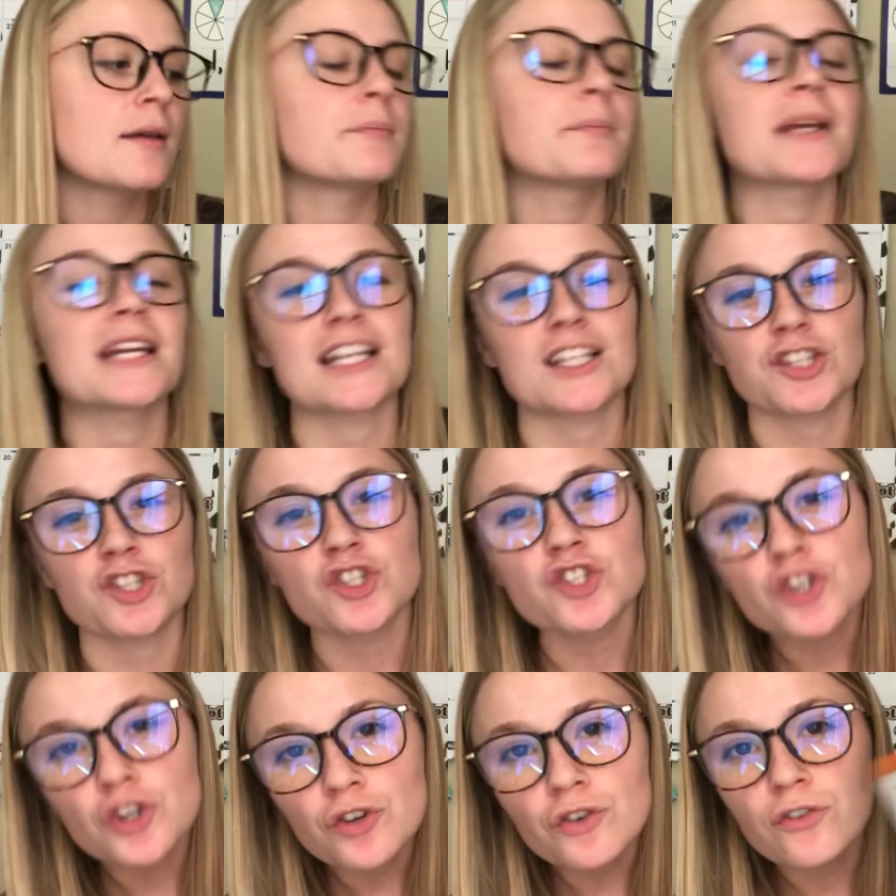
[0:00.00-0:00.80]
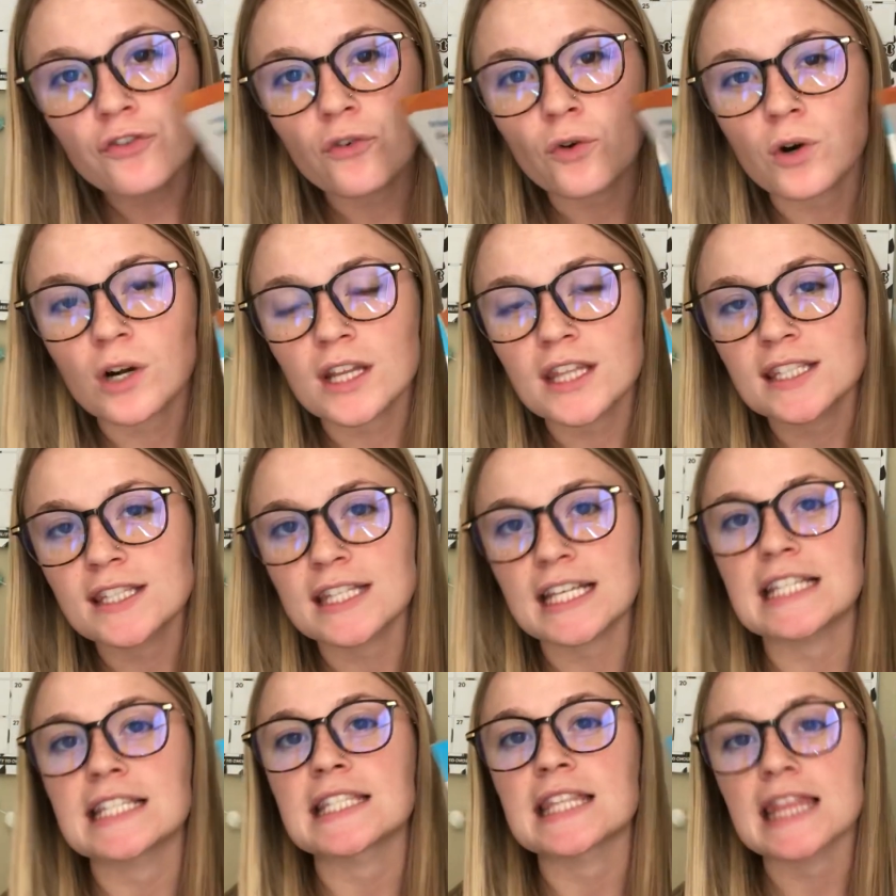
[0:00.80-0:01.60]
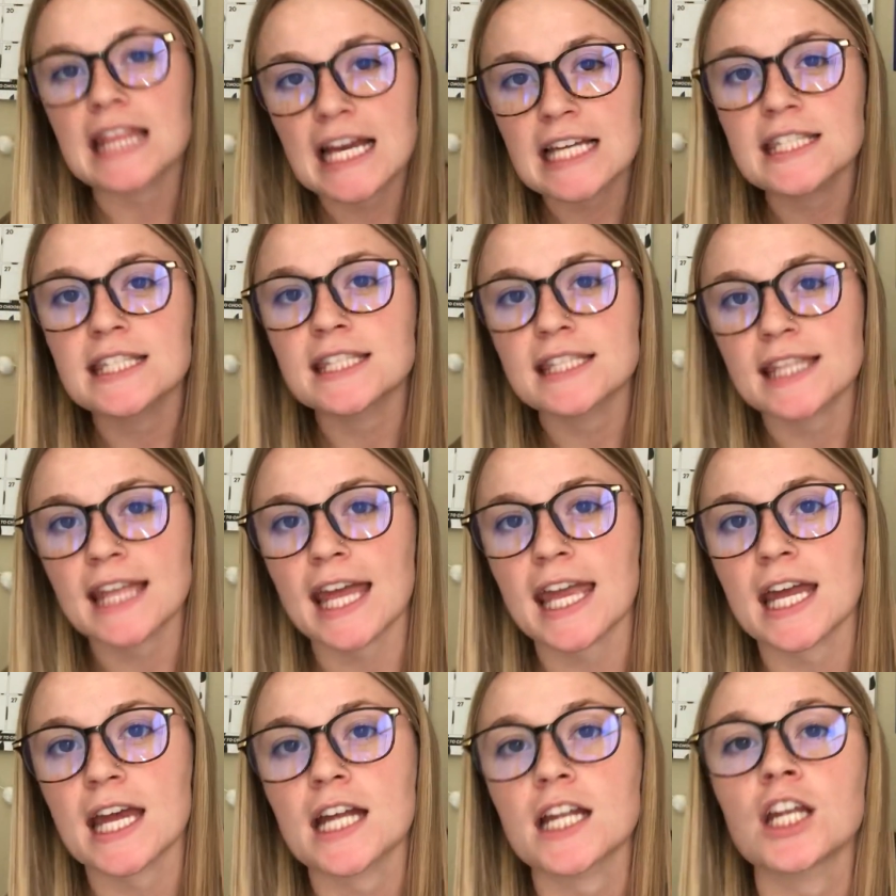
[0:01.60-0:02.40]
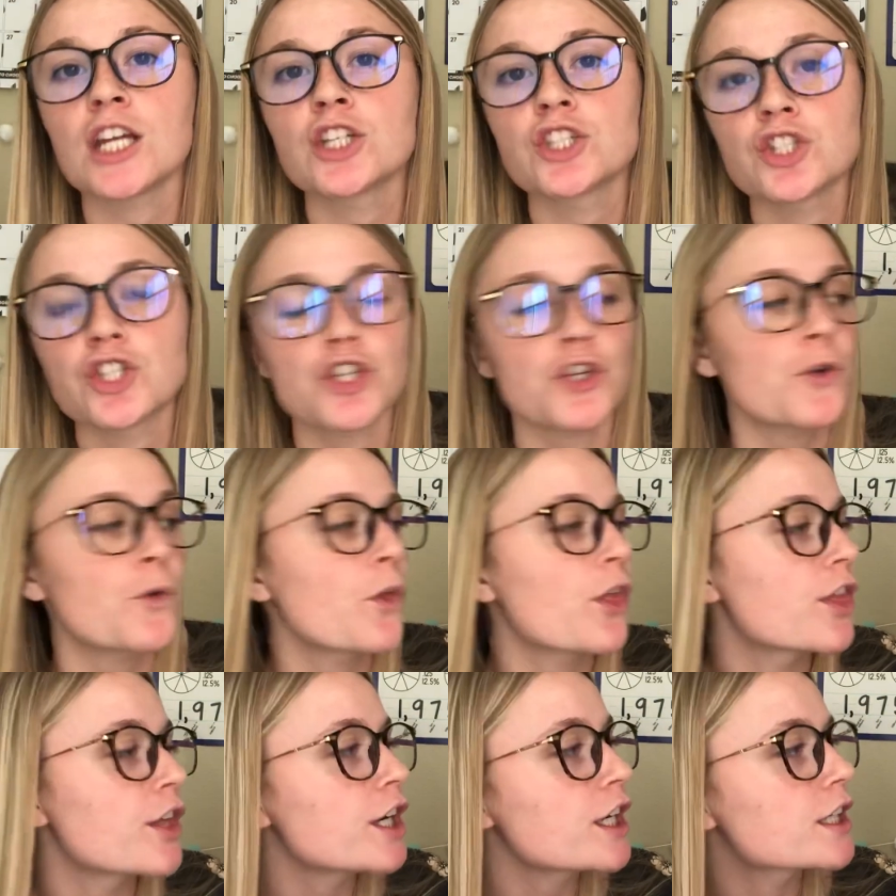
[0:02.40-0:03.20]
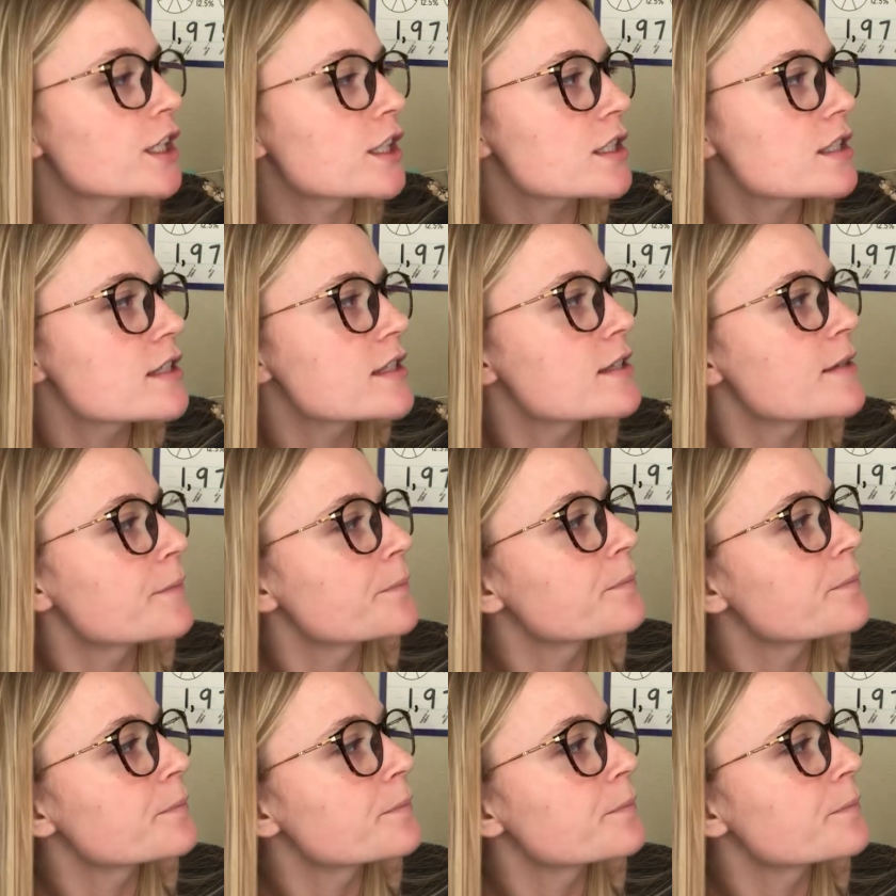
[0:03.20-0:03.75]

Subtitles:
because 2/4 is less than 2/3.